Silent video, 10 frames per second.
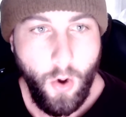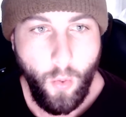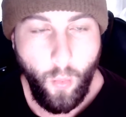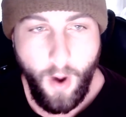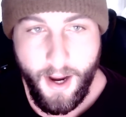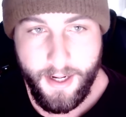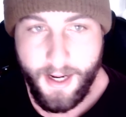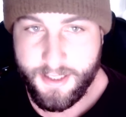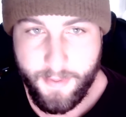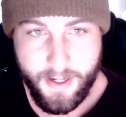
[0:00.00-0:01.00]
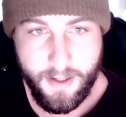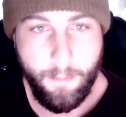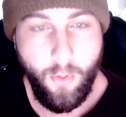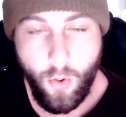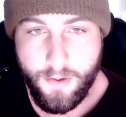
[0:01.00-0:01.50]
Wine has been an
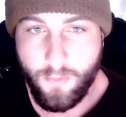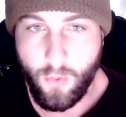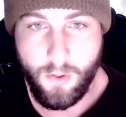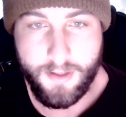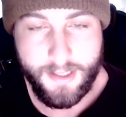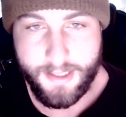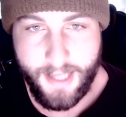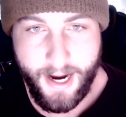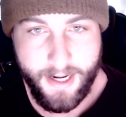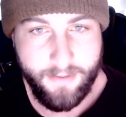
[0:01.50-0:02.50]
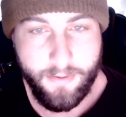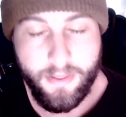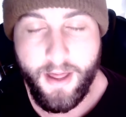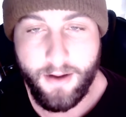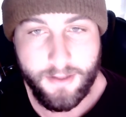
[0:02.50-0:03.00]
important role in society for
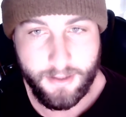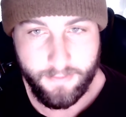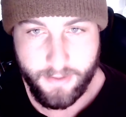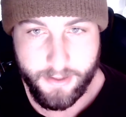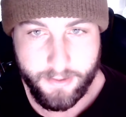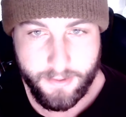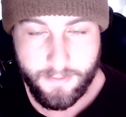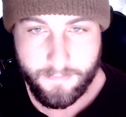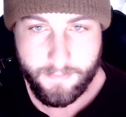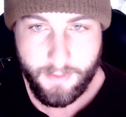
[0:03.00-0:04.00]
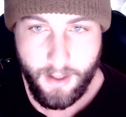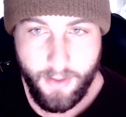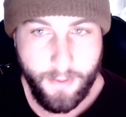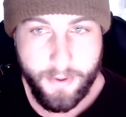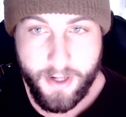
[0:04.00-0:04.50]
thousands of years.
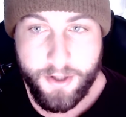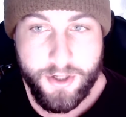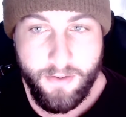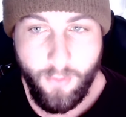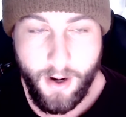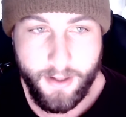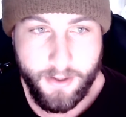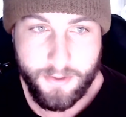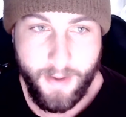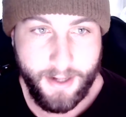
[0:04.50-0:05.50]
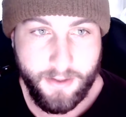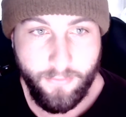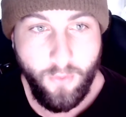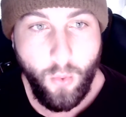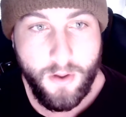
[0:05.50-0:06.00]
The production of wine goes back to
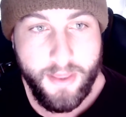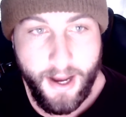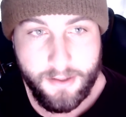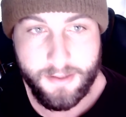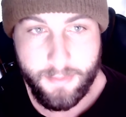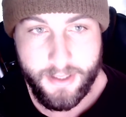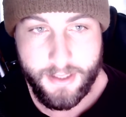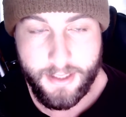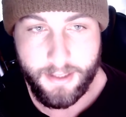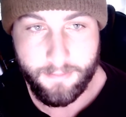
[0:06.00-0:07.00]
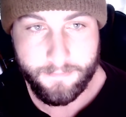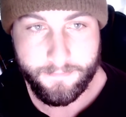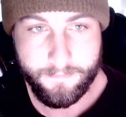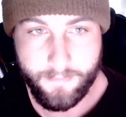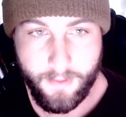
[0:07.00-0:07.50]
4000 BC.
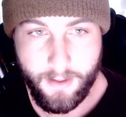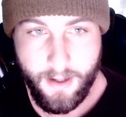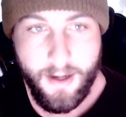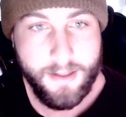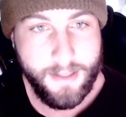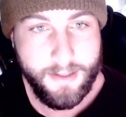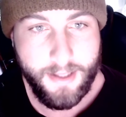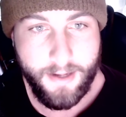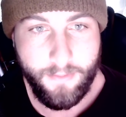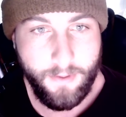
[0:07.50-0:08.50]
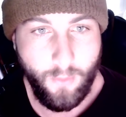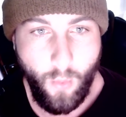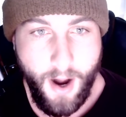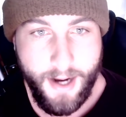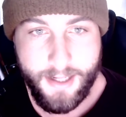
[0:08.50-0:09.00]
Since then,
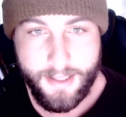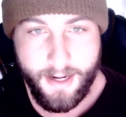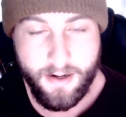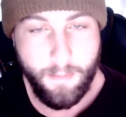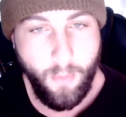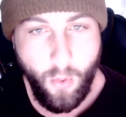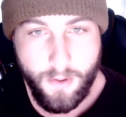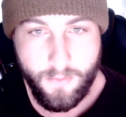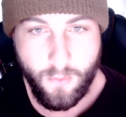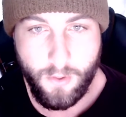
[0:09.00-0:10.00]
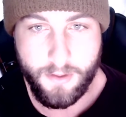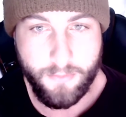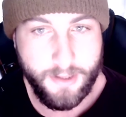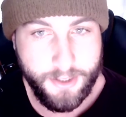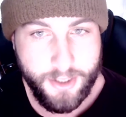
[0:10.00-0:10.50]
wine has had an important role in
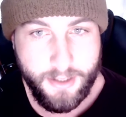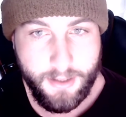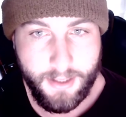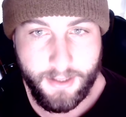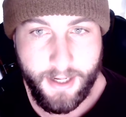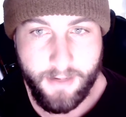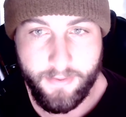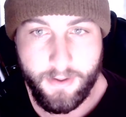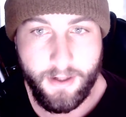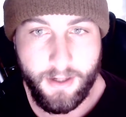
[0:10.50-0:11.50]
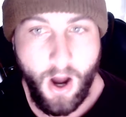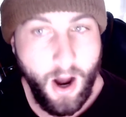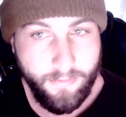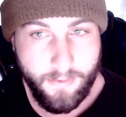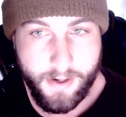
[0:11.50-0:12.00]
religion in light of an
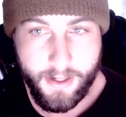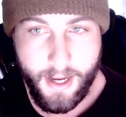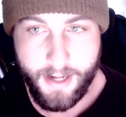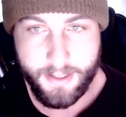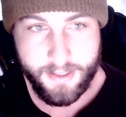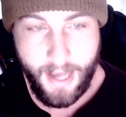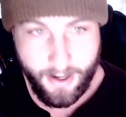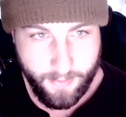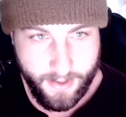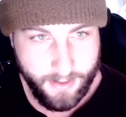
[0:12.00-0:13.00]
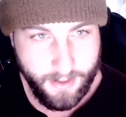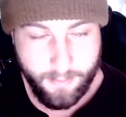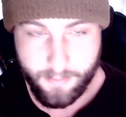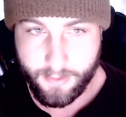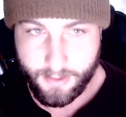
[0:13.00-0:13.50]
offering and a sacrament in
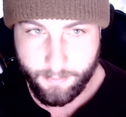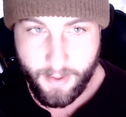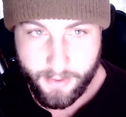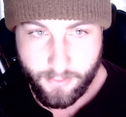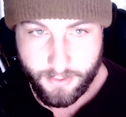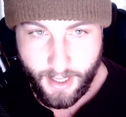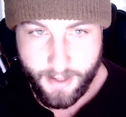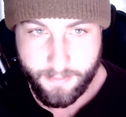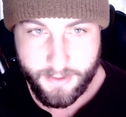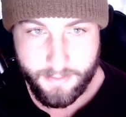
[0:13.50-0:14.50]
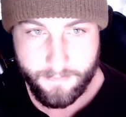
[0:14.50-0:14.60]
biblical times.